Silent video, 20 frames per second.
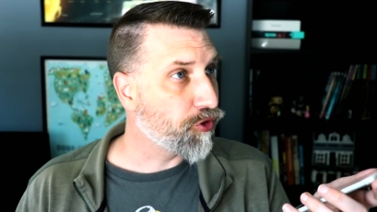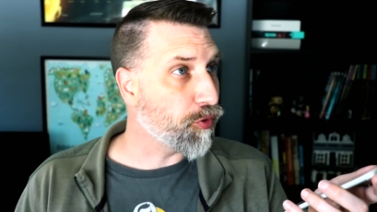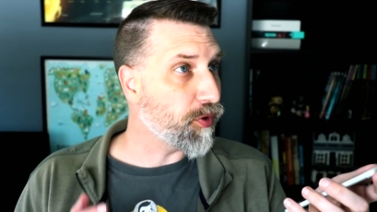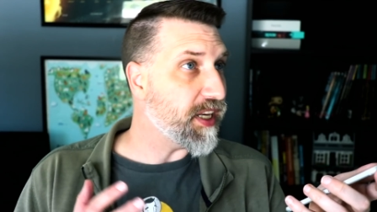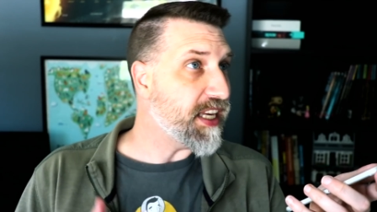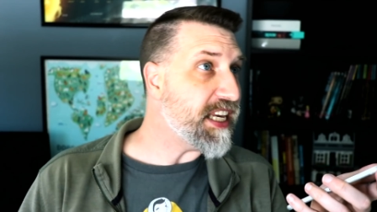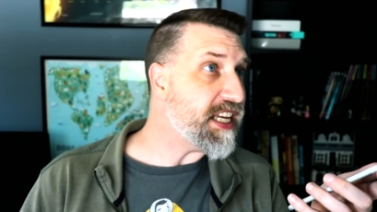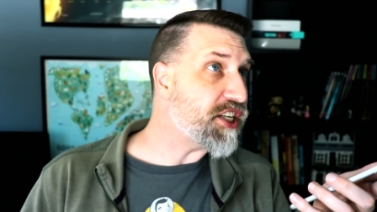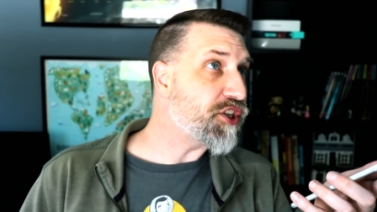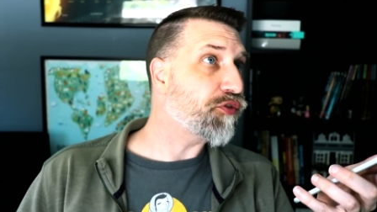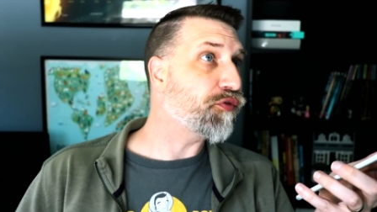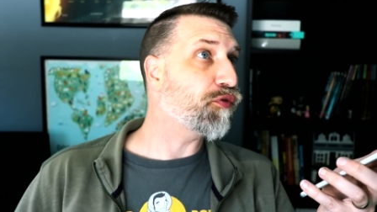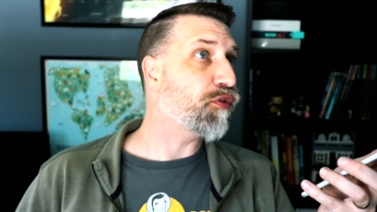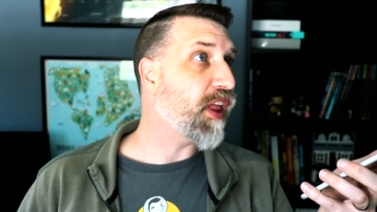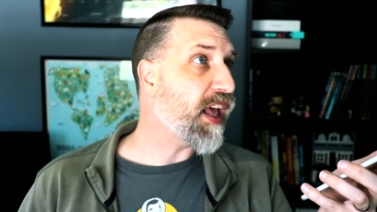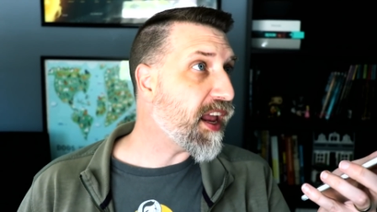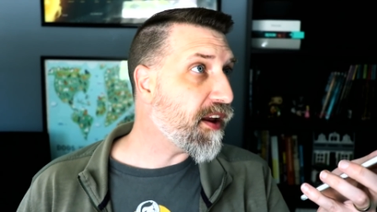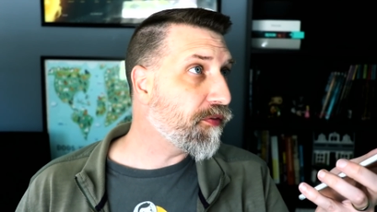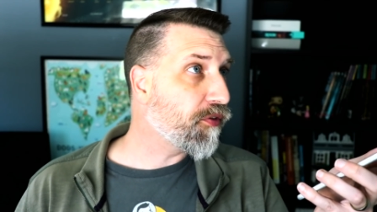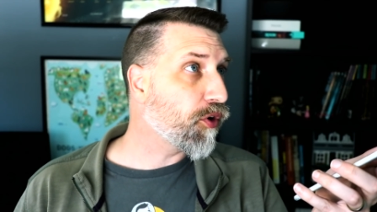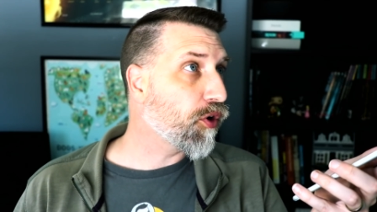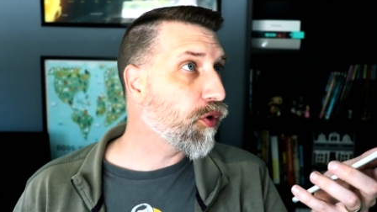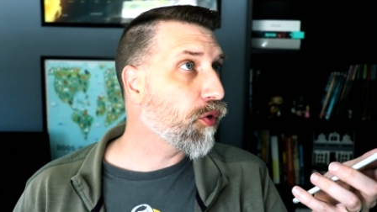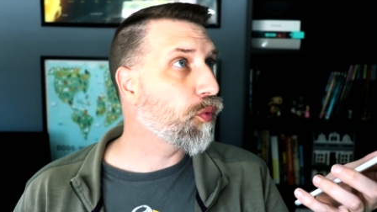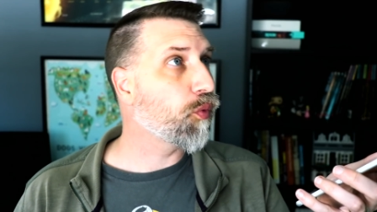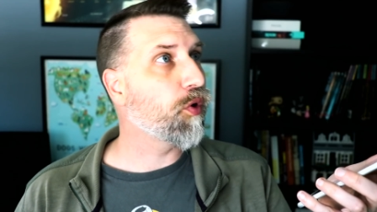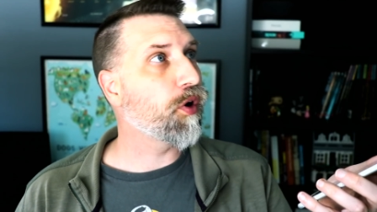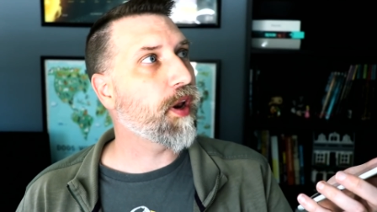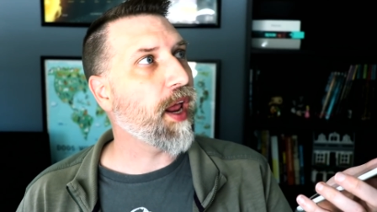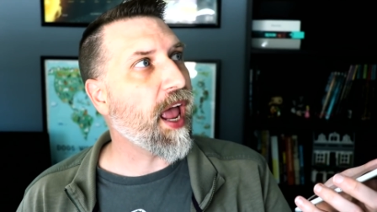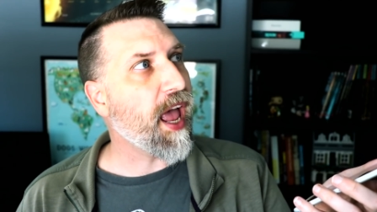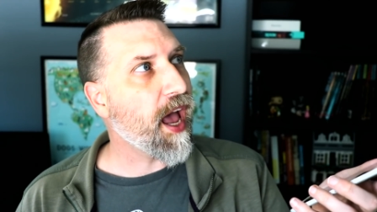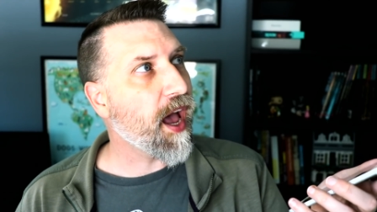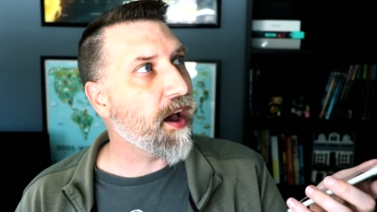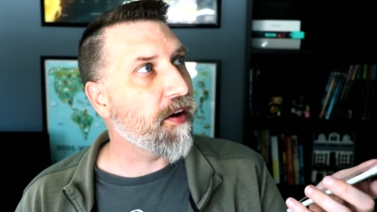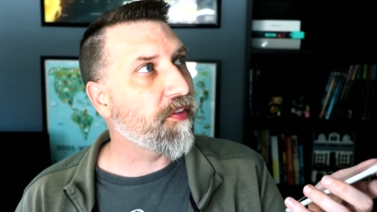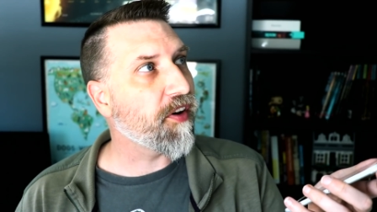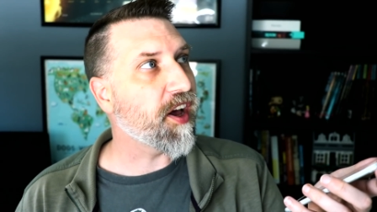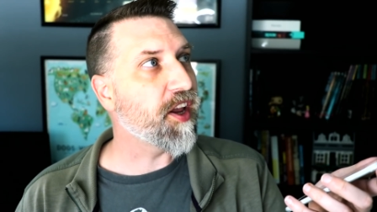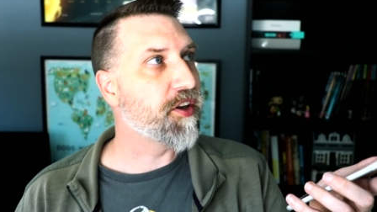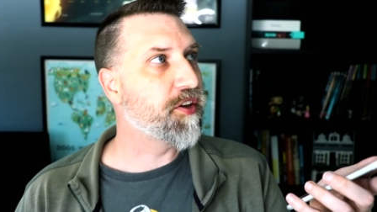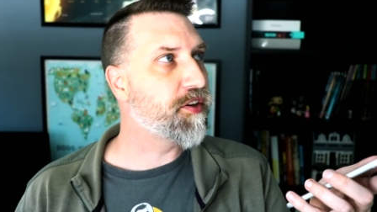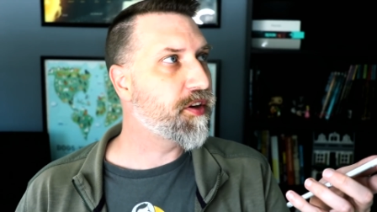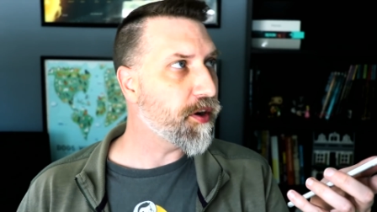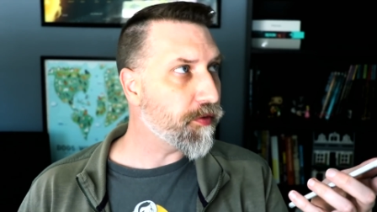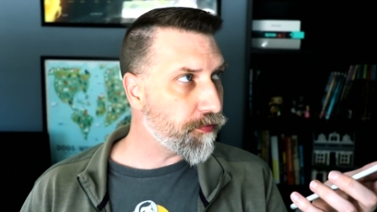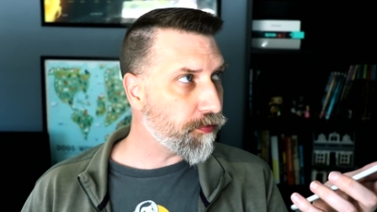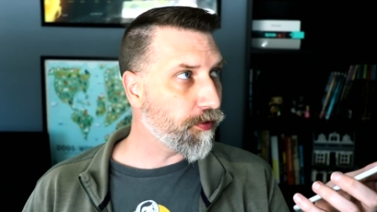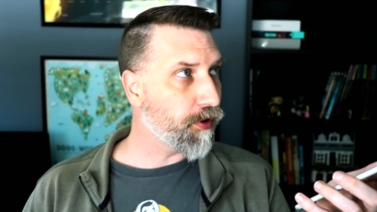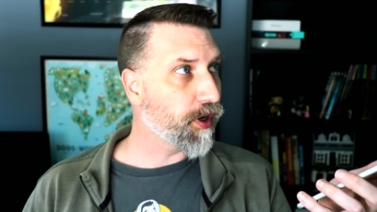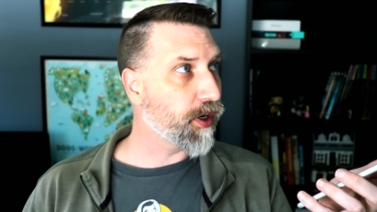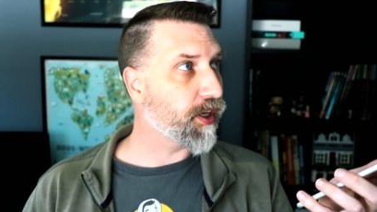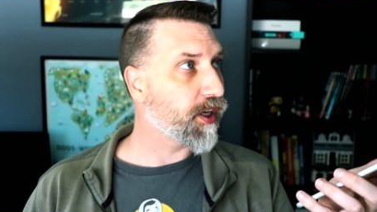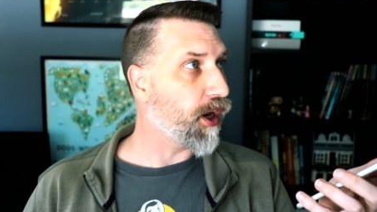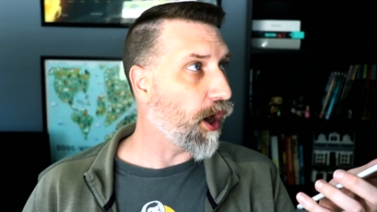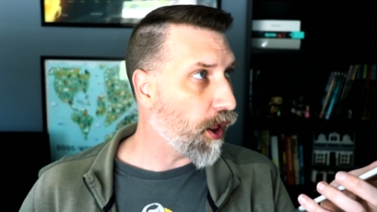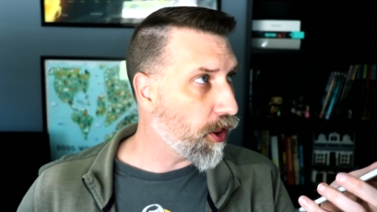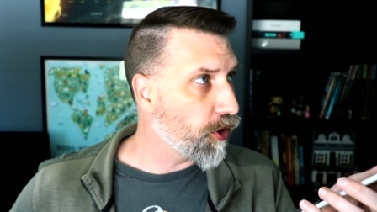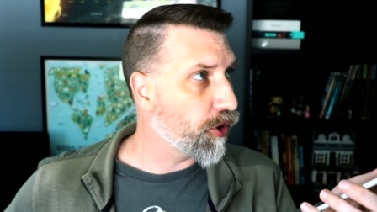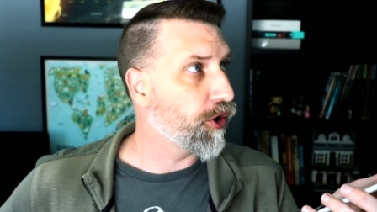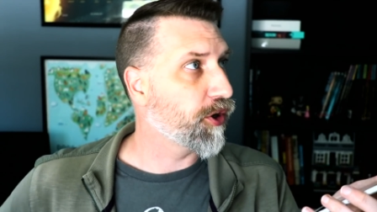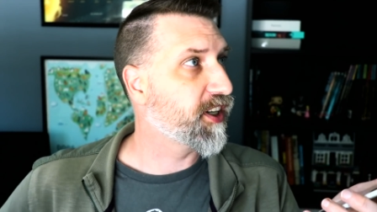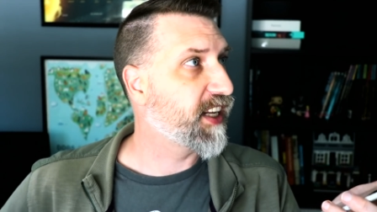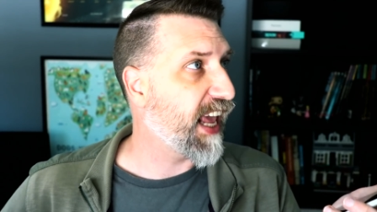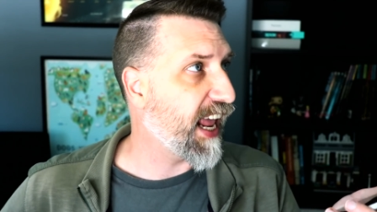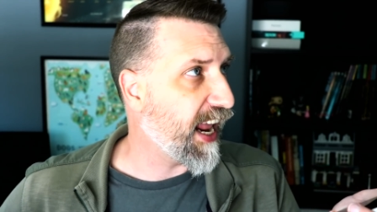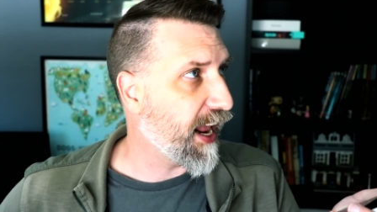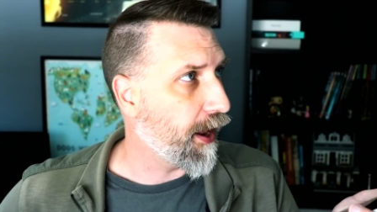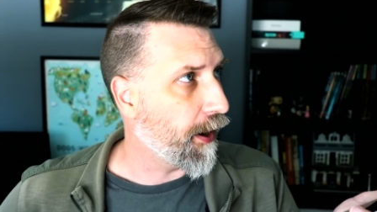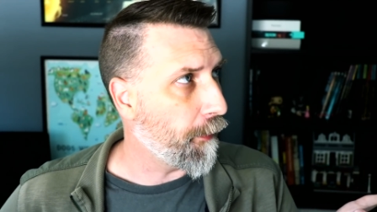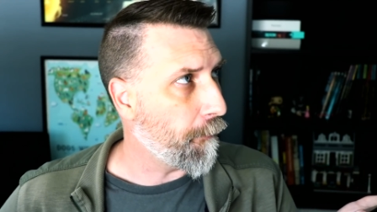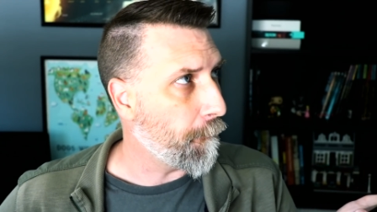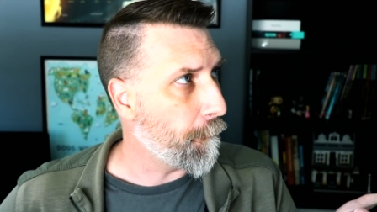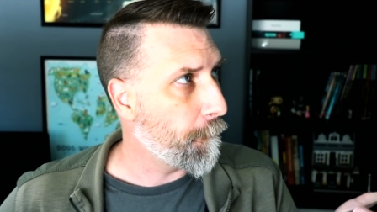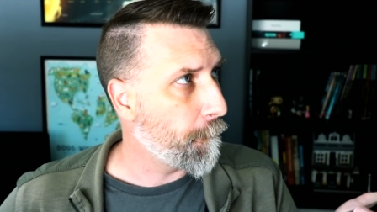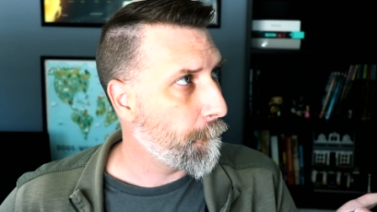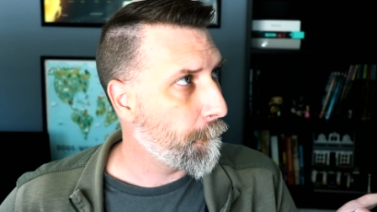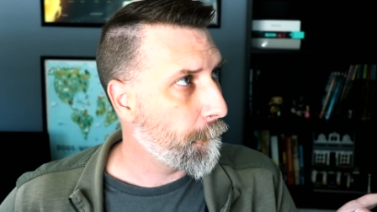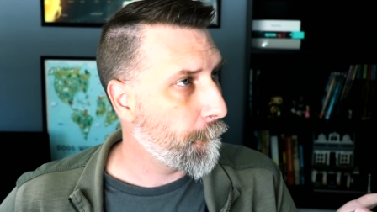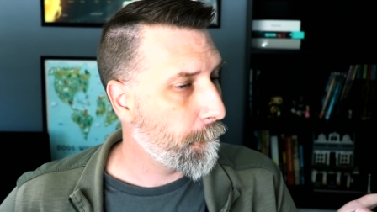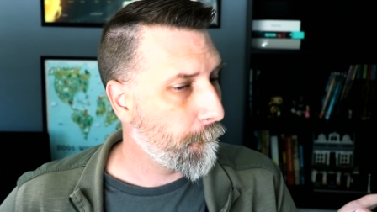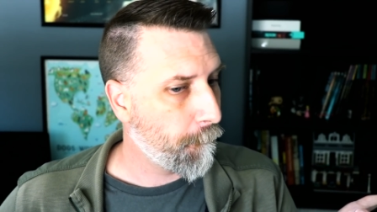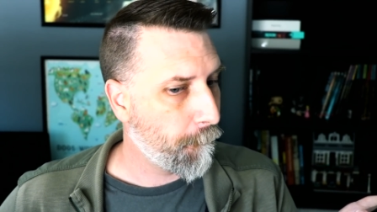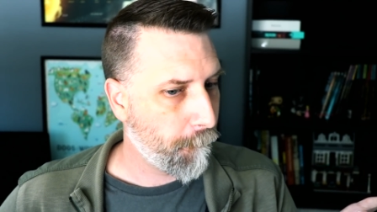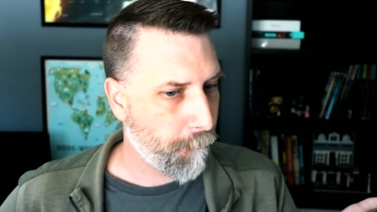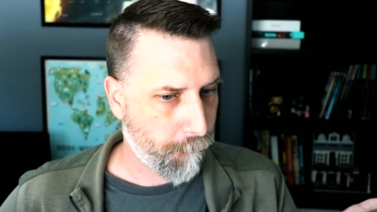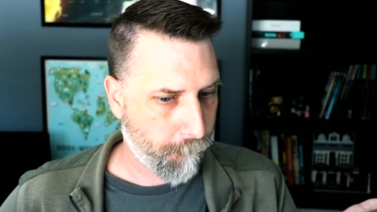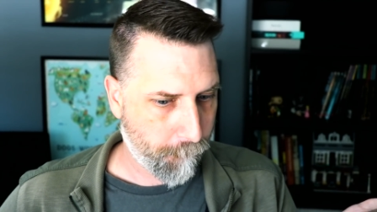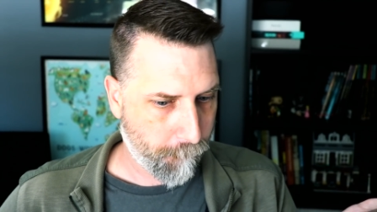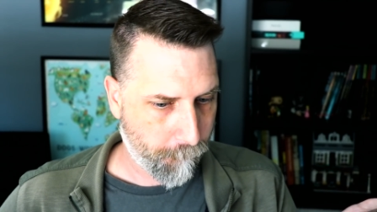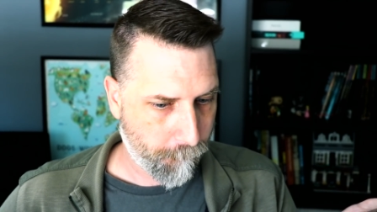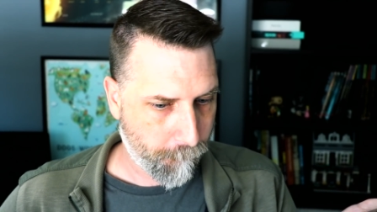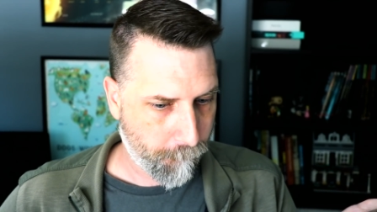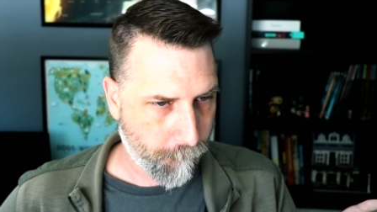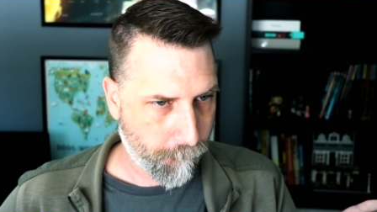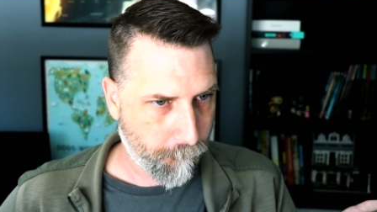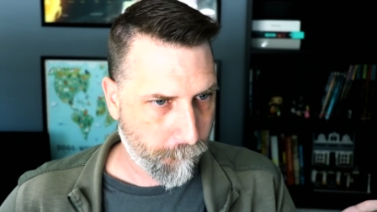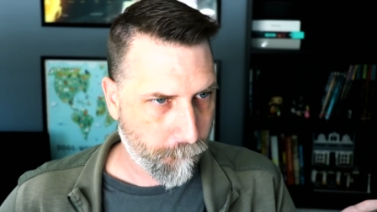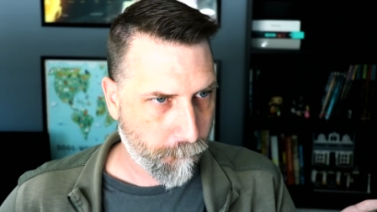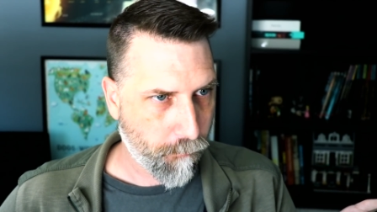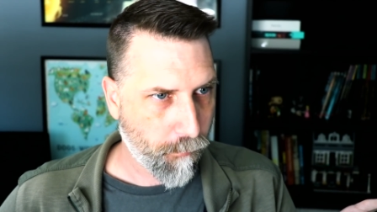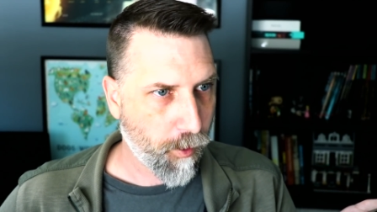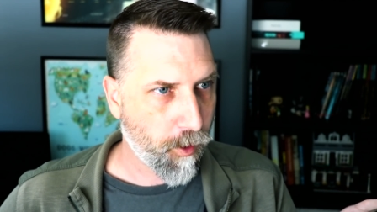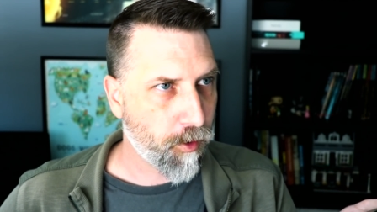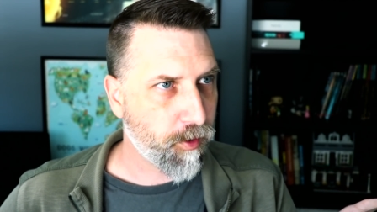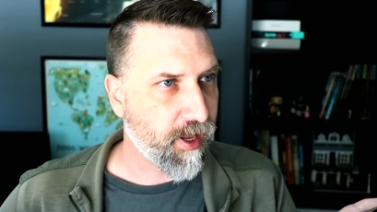So each flavor would have a different colored can. Not going to help me find your color.